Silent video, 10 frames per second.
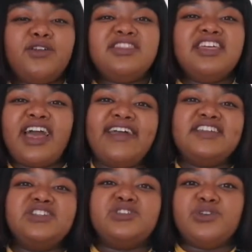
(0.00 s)
I don't think
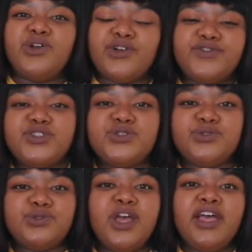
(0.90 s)
I deserve
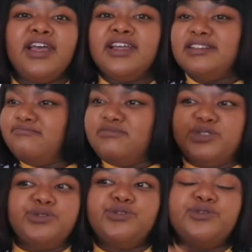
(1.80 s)
to
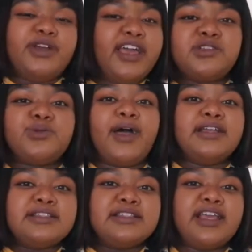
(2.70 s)
do X, Y,
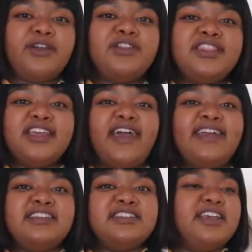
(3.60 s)
and Z. I don't think
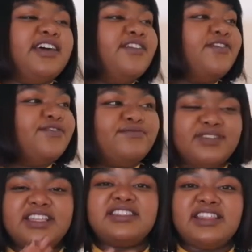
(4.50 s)
I deserve
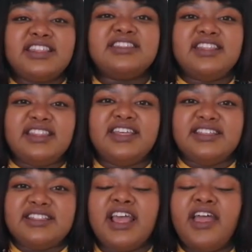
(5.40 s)
this and this and
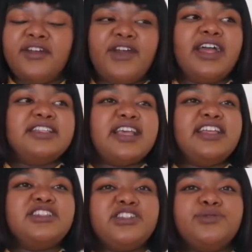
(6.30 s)
this, right?
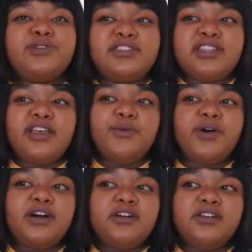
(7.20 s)
And she would say,
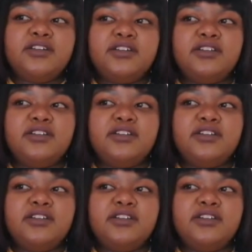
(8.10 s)
well,